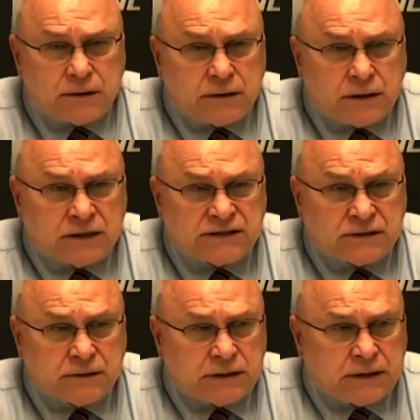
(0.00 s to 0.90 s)
it's
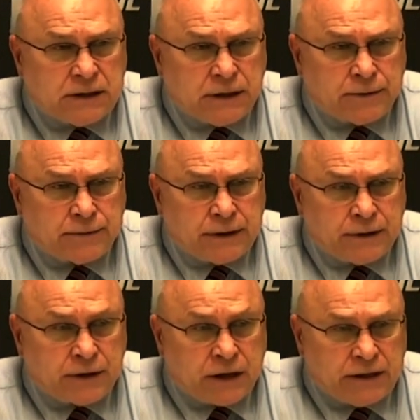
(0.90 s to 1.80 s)
a uh, you know you
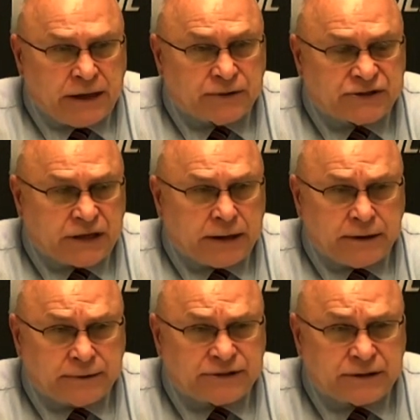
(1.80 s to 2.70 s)
look on the other side you
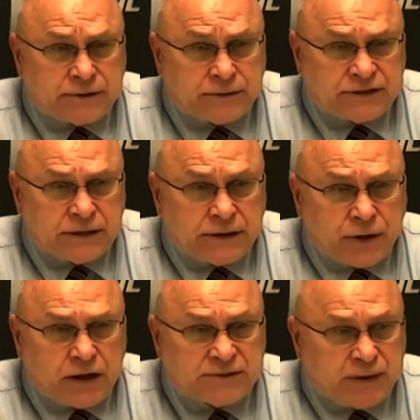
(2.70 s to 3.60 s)
know Sid, sidney
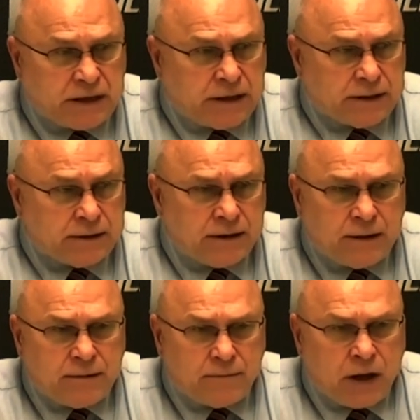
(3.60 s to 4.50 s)
crosby and
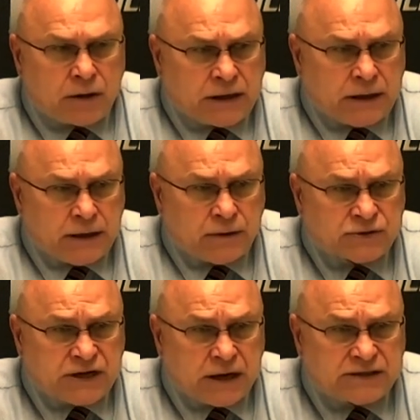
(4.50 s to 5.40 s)
malkin and
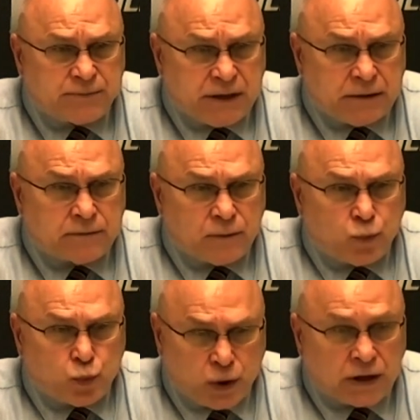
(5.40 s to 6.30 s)
those guys have been
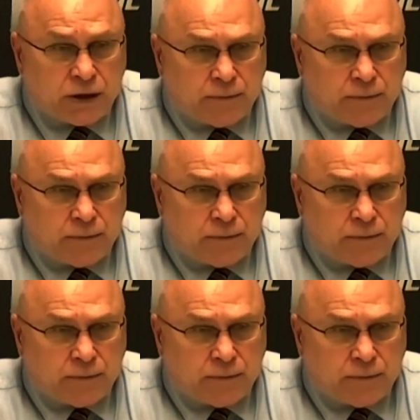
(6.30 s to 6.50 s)
really good